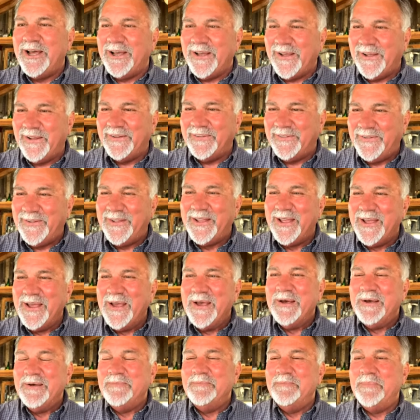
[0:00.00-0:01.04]
of,
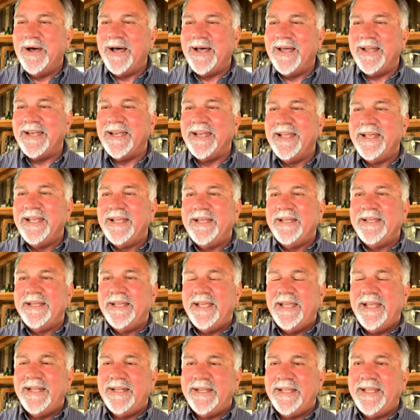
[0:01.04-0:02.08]
but
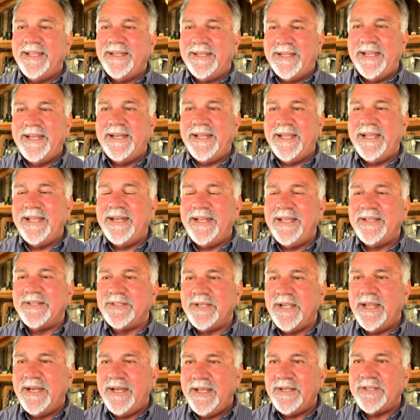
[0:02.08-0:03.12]
it, it, it is
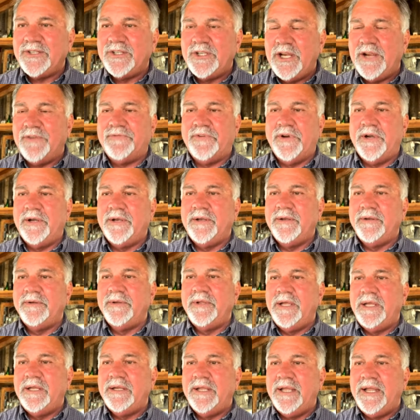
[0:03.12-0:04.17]
it is different.
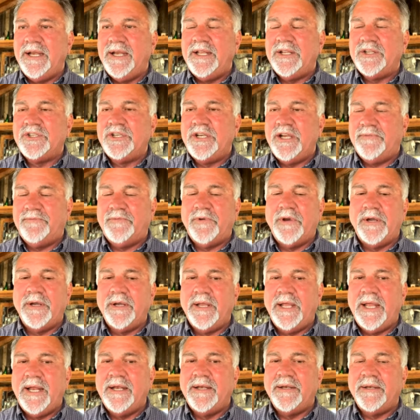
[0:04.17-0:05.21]
it, it is different,
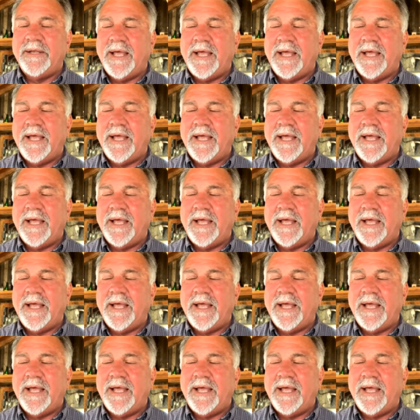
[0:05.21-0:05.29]
and